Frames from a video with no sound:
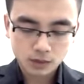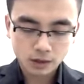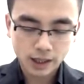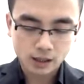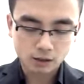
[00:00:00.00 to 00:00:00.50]

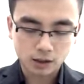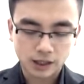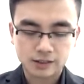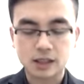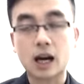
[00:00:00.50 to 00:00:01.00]

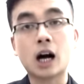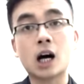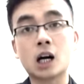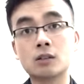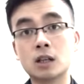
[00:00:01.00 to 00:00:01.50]
calculate the
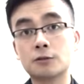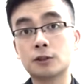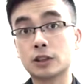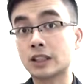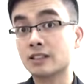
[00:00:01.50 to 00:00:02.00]
I R R
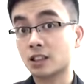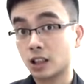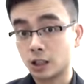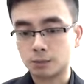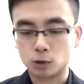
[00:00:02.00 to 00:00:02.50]
for the
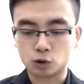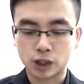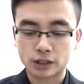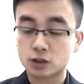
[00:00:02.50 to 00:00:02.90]
entire project.